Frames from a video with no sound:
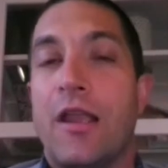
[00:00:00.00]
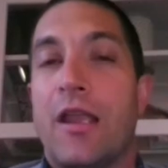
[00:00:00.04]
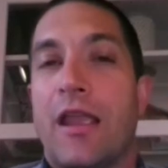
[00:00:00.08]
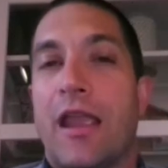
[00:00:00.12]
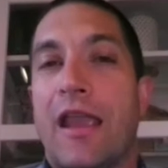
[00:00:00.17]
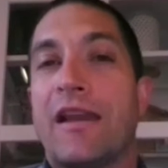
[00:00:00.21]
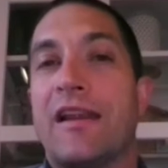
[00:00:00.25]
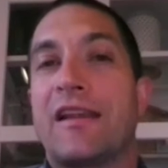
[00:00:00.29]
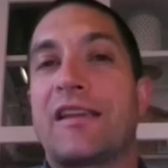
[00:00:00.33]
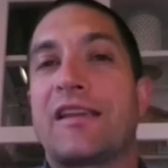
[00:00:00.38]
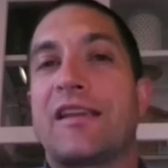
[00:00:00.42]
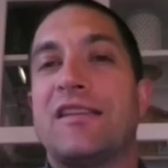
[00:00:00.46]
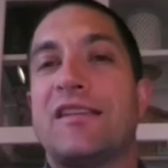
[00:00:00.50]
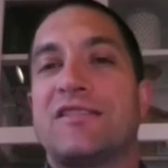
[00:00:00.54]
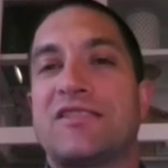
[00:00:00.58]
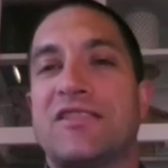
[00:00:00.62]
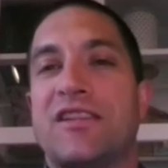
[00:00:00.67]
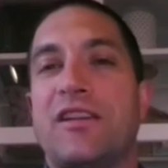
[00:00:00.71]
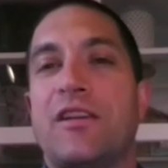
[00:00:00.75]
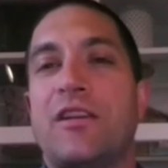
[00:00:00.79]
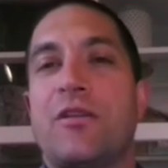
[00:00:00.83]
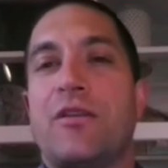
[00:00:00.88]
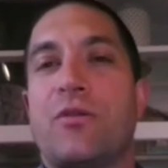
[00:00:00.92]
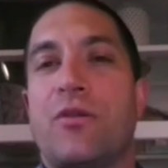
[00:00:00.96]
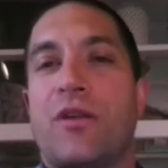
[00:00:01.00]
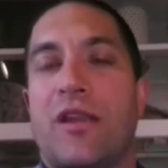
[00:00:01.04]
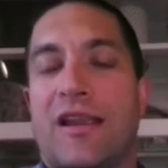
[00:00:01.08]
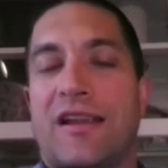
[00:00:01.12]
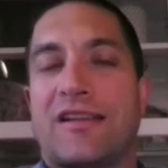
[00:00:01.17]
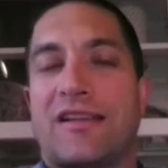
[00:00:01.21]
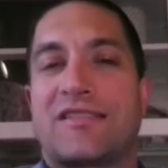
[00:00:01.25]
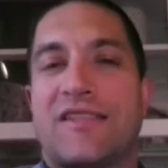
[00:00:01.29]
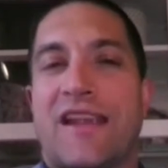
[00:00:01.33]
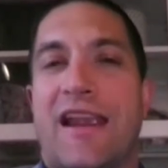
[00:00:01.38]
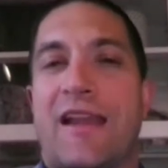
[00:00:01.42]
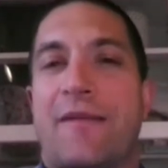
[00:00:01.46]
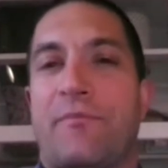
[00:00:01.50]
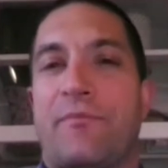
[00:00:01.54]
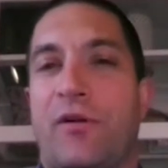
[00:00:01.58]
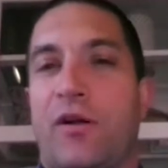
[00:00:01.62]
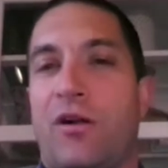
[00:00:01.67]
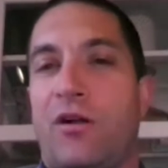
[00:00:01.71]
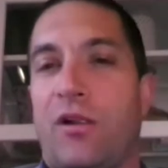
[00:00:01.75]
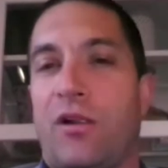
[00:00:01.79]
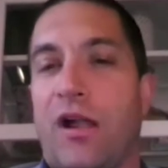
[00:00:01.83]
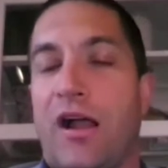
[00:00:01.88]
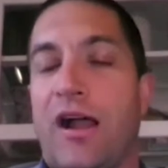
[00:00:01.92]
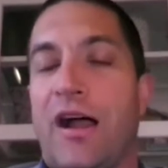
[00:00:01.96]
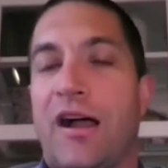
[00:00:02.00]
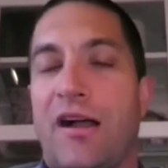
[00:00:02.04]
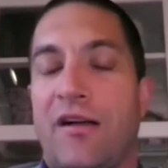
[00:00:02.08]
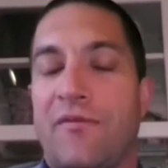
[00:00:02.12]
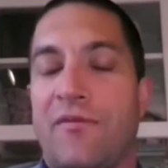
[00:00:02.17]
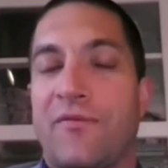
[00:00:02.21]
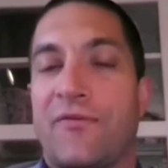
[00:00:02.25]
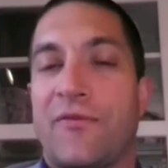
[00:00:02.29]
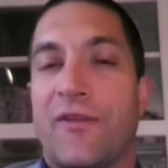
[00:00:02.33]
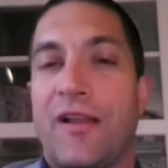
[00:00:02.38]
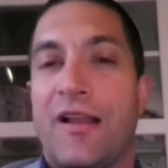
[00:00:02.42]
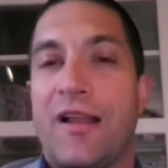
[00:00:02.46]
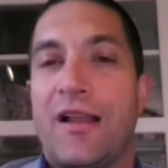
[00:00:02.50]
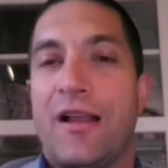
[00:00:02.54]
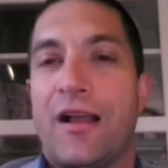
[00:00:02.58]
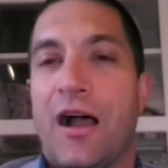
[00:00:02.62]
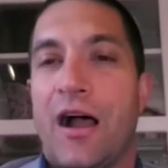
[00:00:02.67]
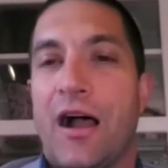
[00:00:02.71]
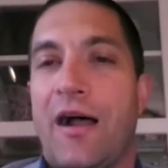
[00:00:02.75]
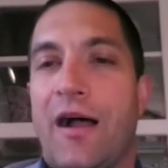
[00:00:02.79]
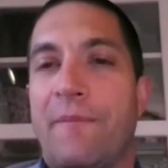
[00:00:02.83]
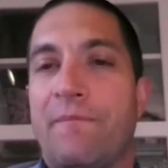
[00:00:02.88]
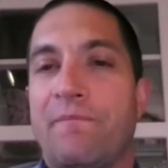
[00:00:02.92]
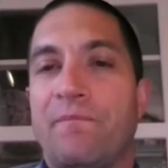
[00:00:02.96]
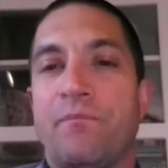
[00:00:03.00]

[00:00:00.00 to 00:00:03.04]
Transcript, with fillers: And a continued example of uh,